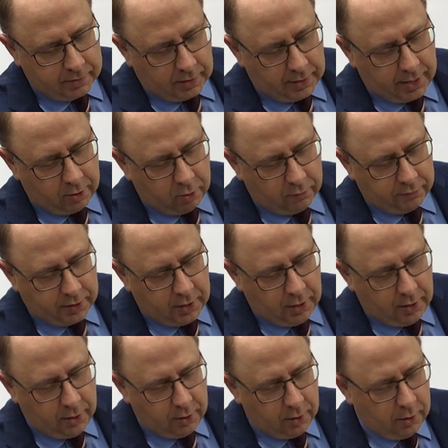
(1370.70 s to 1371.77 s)
the ladder over
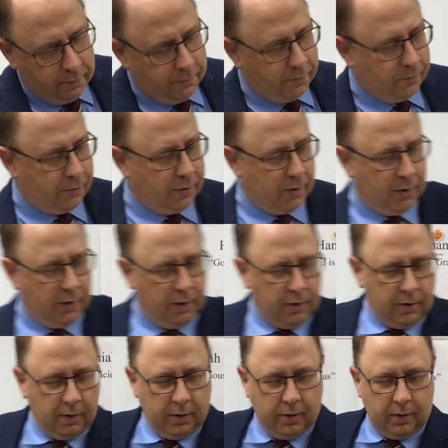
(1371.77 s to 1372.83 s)
here.
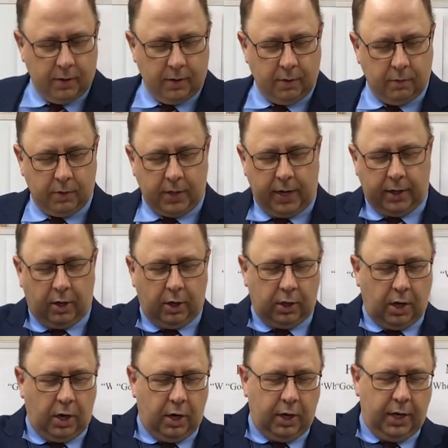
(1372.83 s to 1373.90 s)
We'll take our
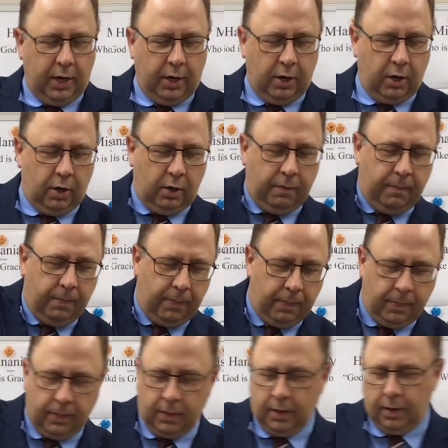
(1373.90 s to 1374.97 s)
guard here.
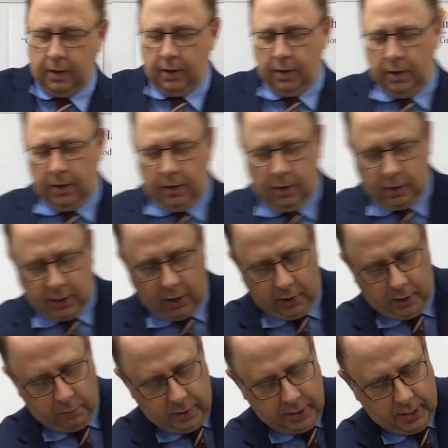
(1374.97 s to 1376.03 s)
He'll
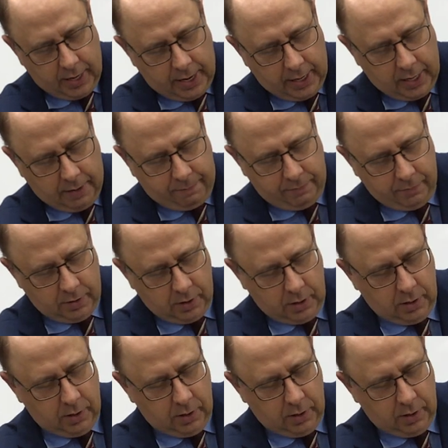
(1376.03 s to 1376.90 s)
carry one guy up.